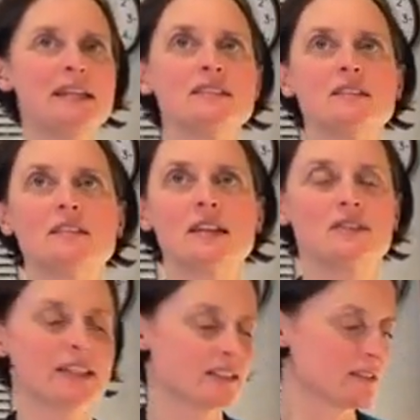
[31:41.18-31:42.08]
Beans instead
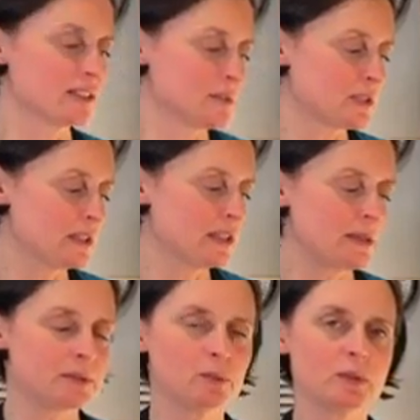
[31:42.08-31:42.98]
of lentils,
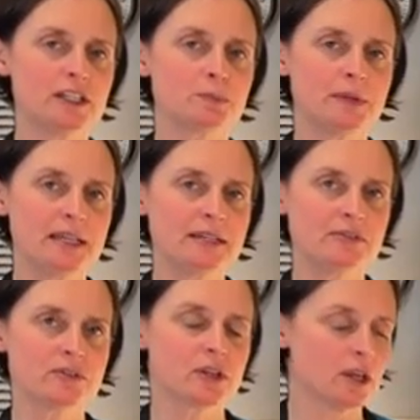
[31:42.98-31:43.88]
absolutely, but which
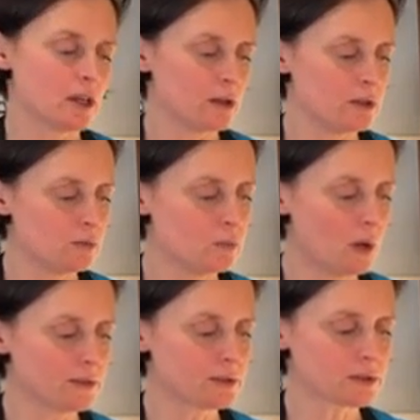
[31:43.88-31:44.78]
beans? You
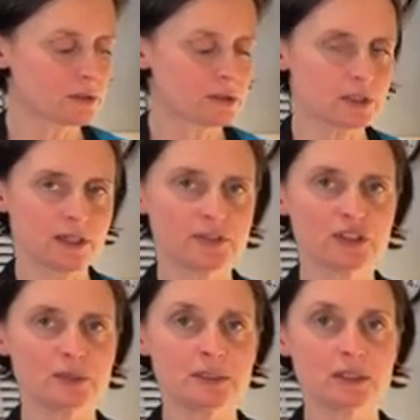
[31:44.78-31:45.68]
want
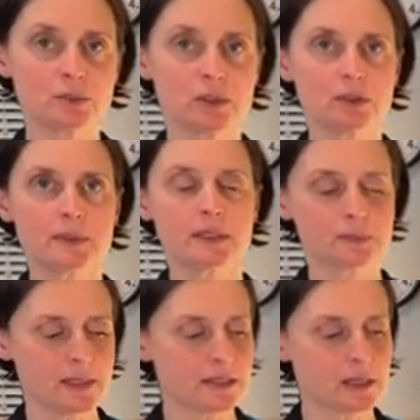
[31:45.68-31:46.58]
stuff to be small
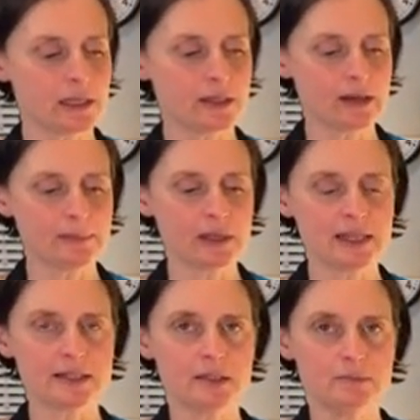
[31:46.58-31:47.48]
because basically you're
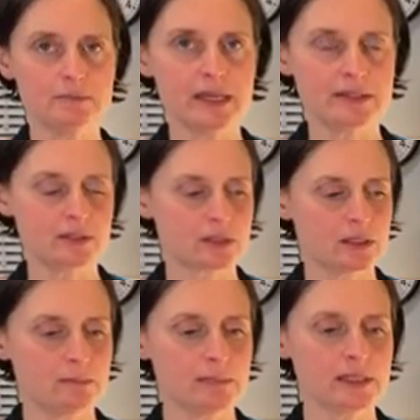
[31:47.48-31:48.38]
emulating mince,
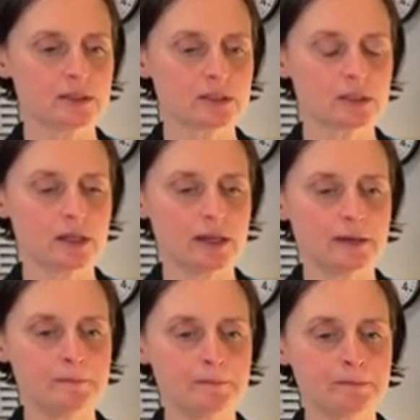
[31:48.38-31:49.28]
and mince,
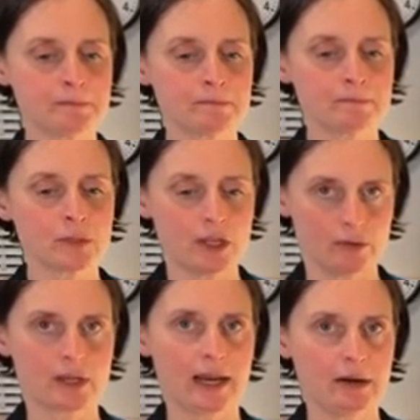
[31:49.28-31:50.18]
you
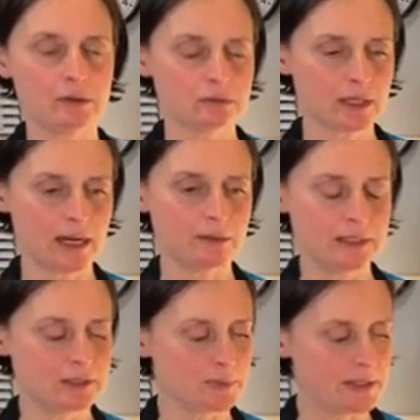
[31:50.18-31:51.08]
know, cow
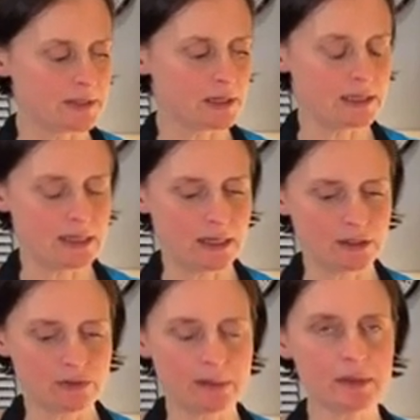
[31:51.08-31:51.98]
mince basically,
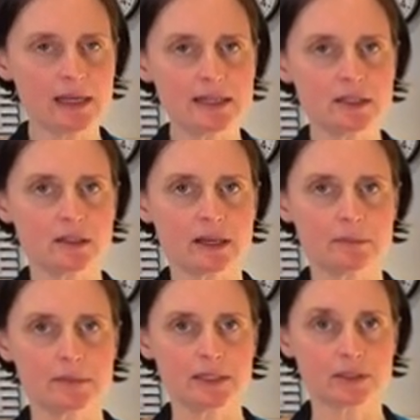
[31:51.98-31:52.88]
and you're emulating
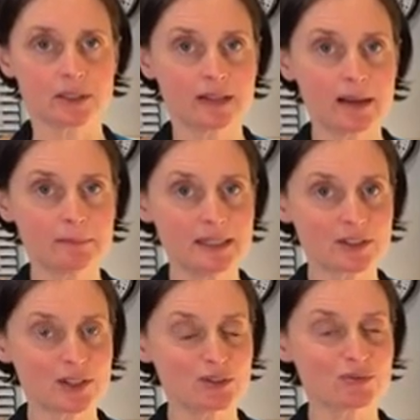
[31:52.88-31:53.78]
that mince, and that
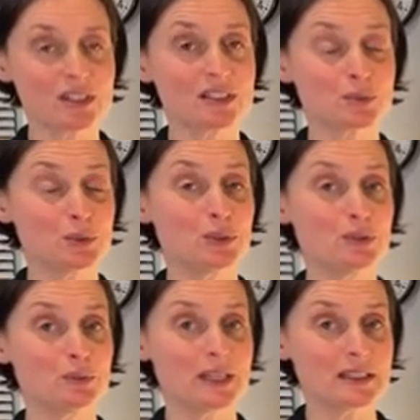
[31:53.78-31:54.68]
mince goes really
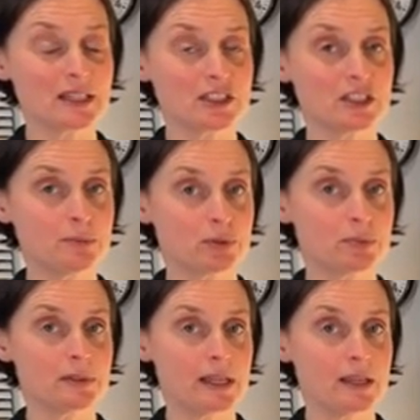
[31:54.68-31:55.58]
small when it's actually
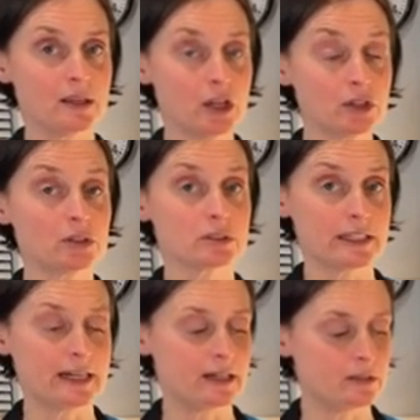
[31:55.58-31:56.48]
properly
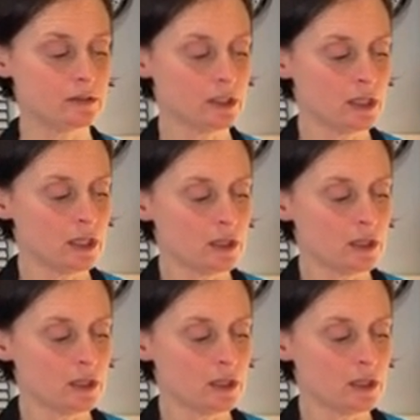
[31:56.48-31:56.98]
cooked down.